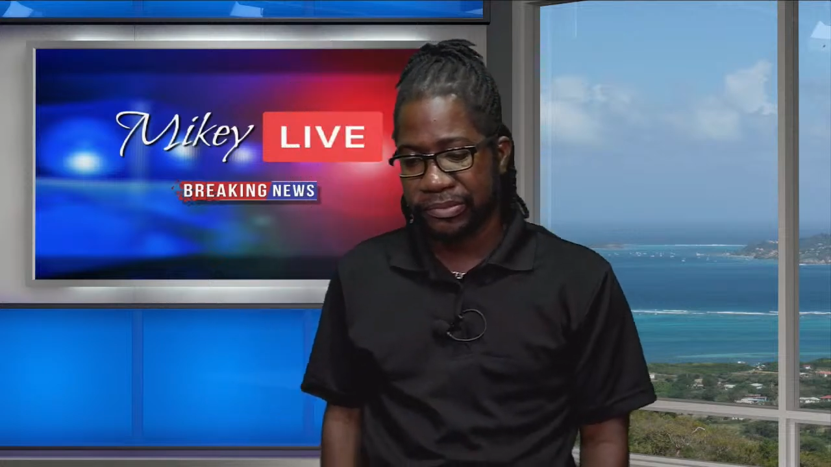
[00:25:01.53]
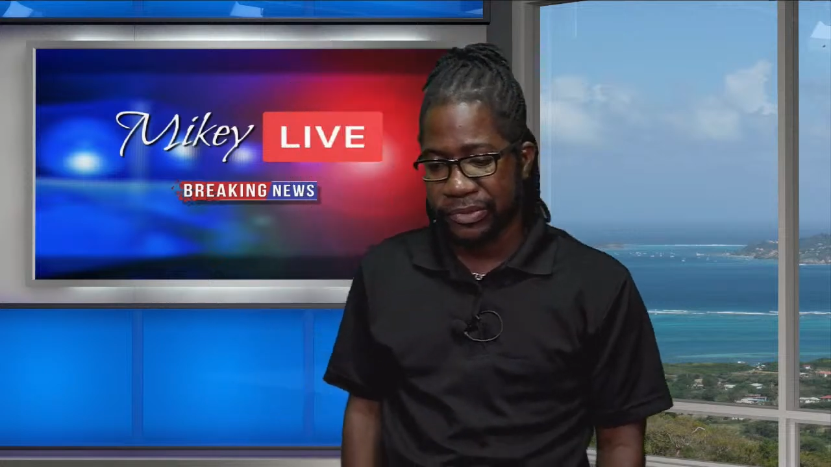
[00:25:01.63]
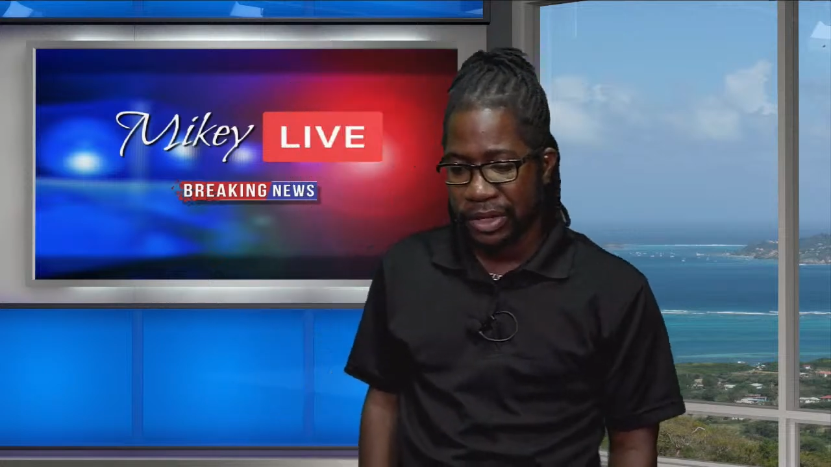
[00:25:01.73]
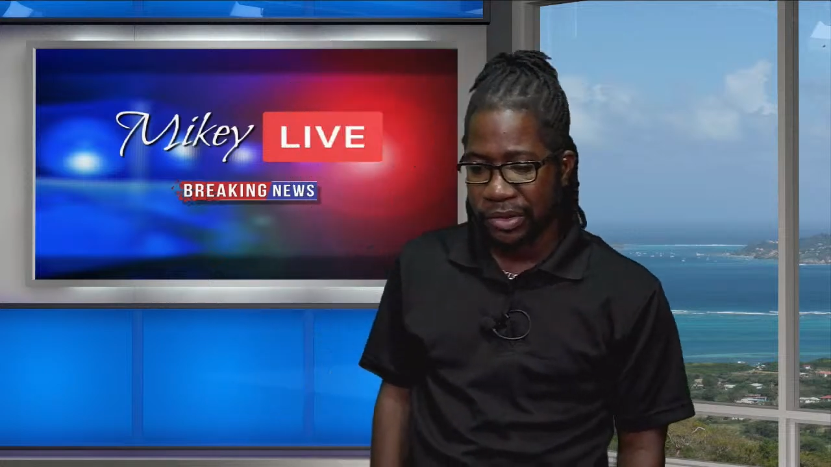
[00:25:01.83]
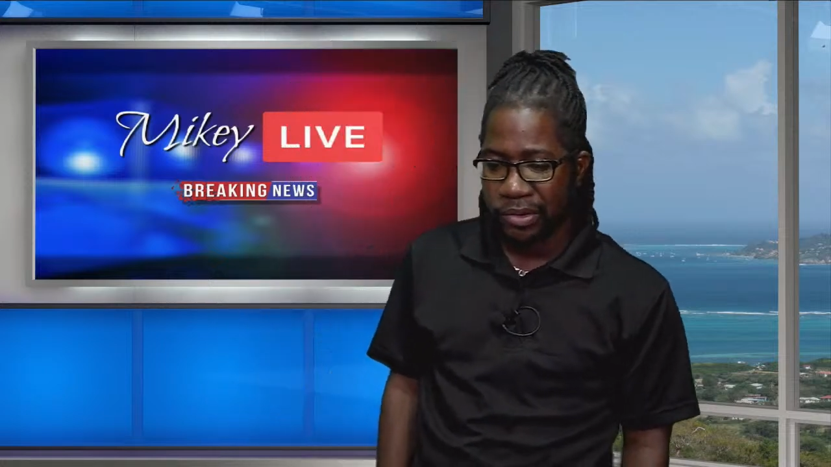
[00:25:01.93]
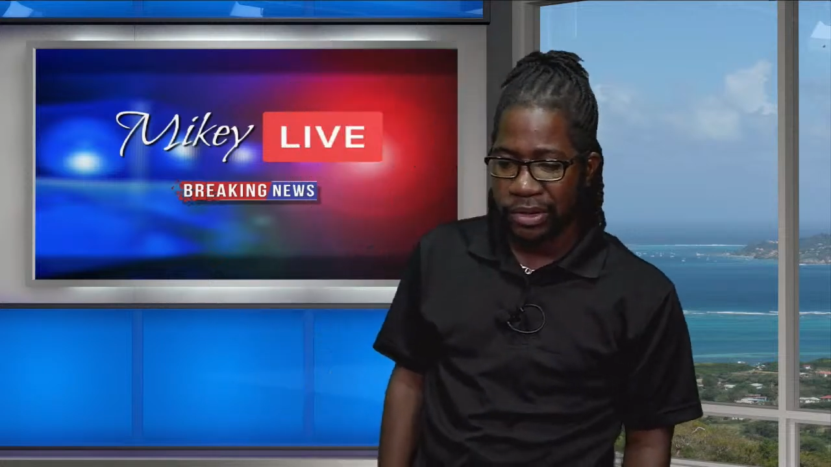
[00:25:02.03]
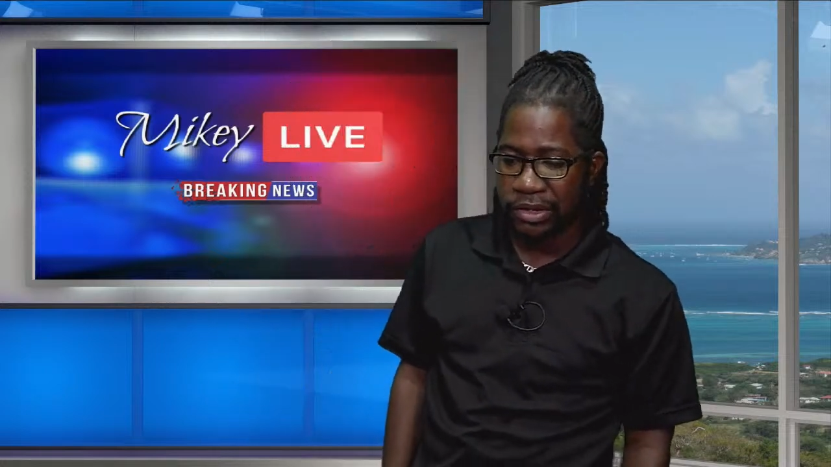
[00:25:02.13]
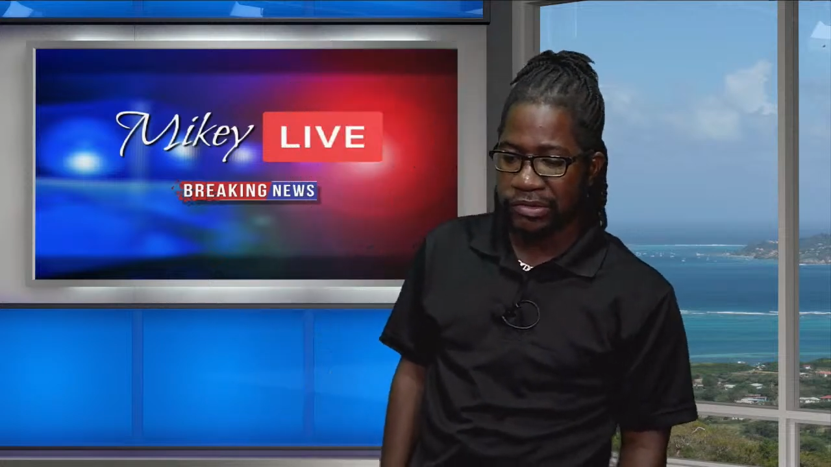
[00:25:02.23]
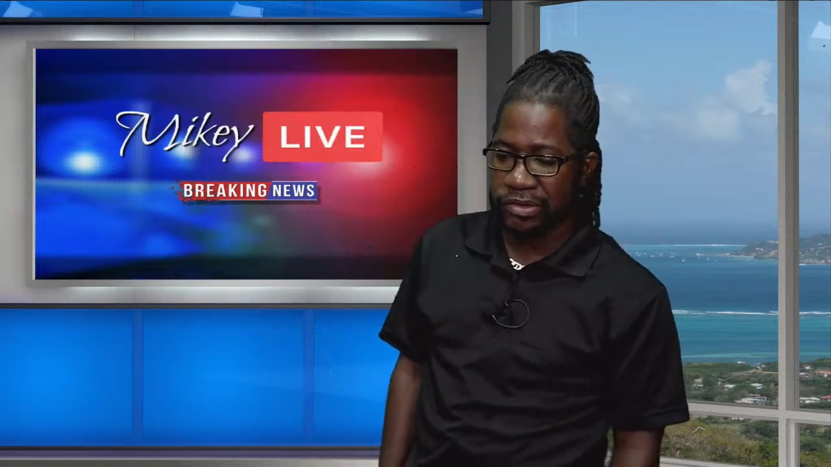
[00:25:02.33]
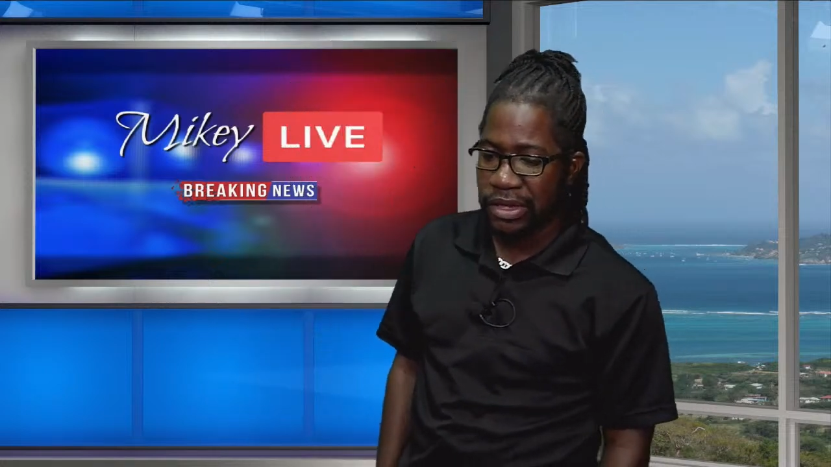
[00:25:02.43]
You know,
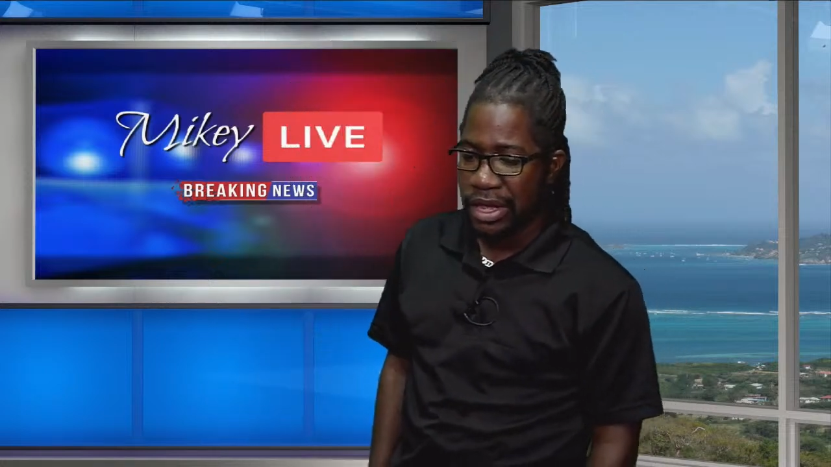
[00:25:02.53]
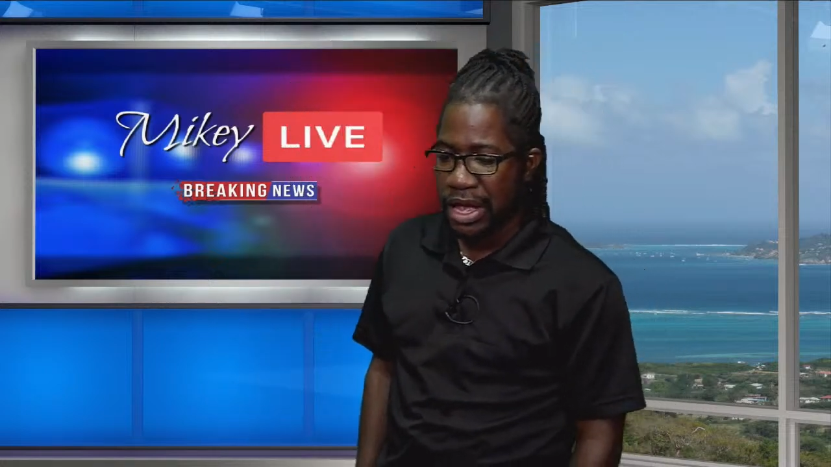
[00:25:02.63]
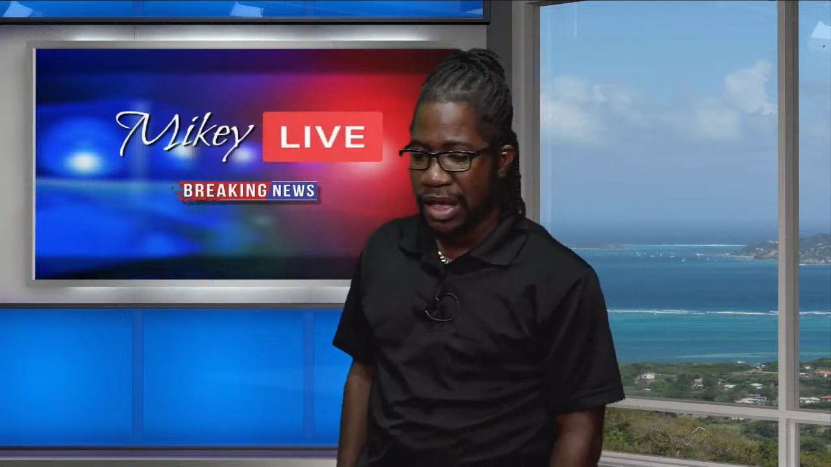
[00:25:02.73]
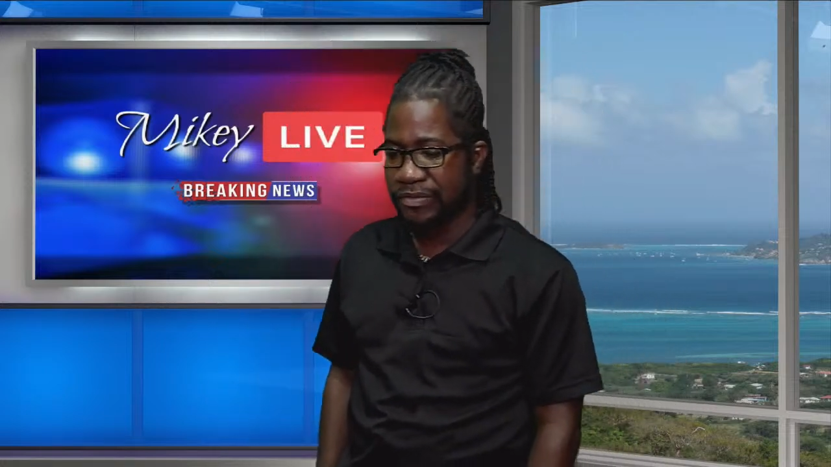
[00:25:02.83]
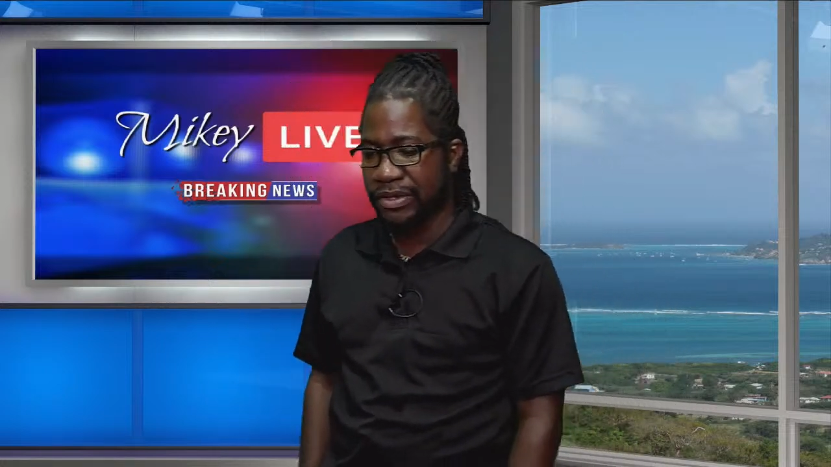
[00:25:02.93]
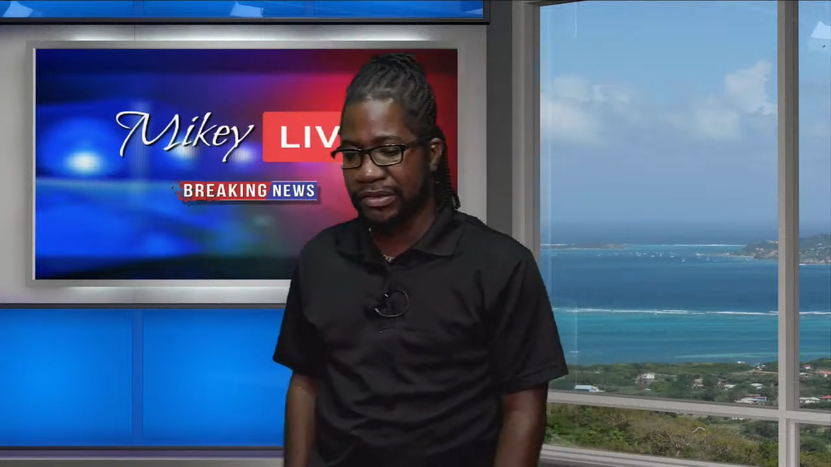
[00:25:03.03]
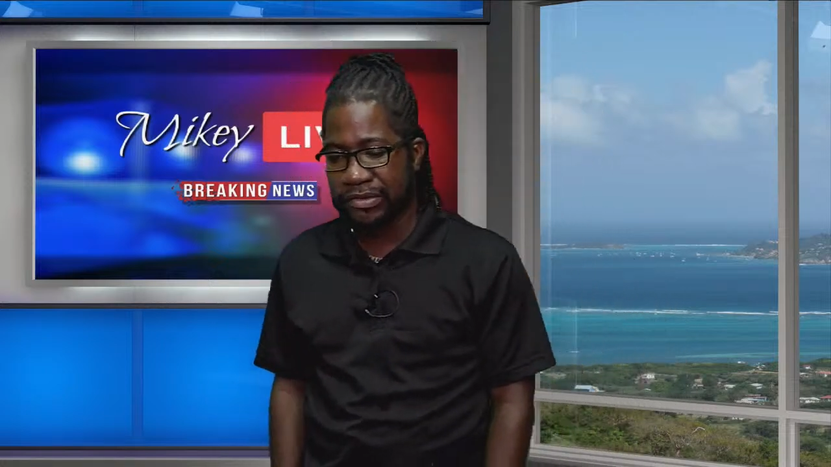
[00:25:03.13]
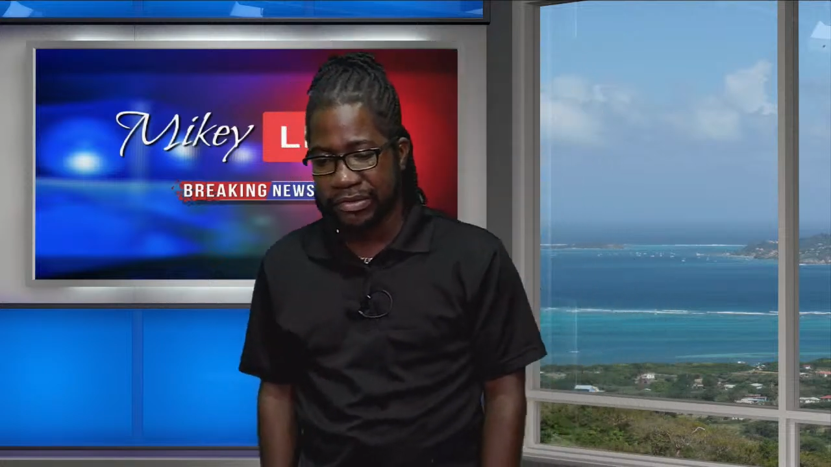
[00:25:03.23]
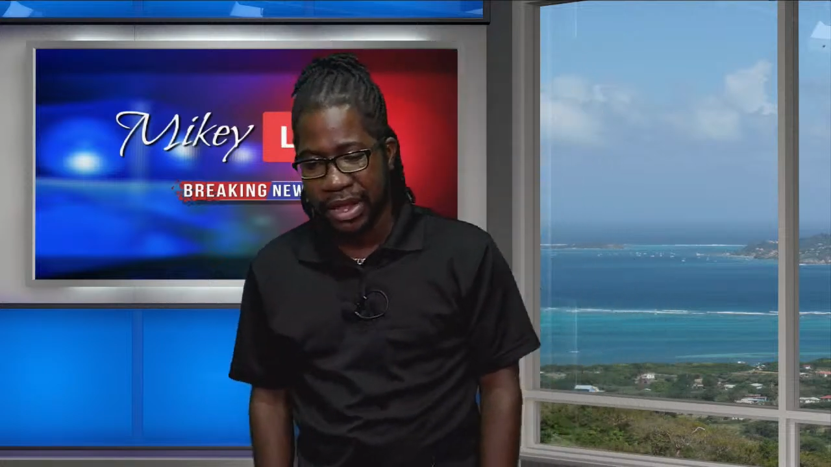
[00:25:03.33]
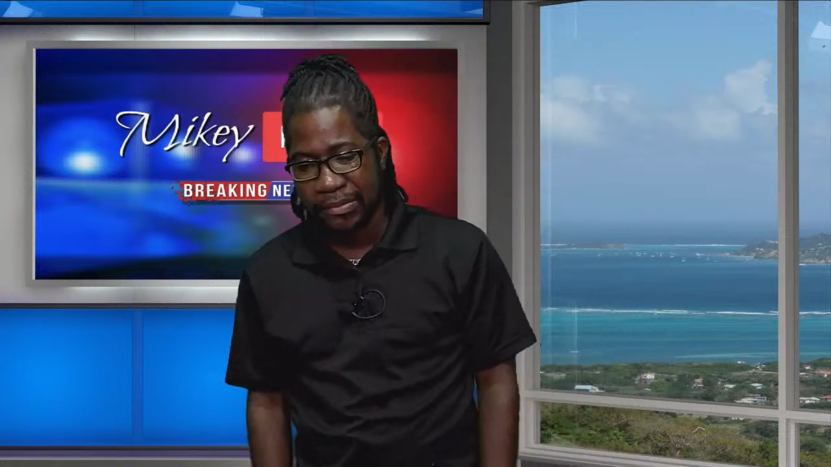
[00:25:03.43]
after
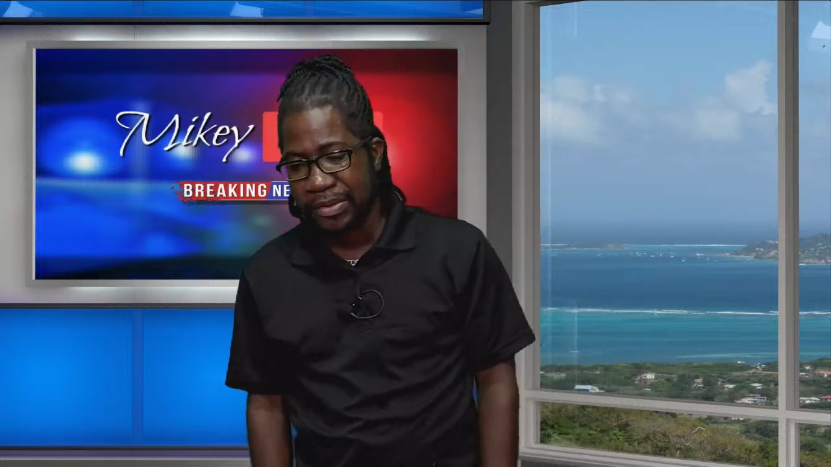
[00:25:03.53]
this time,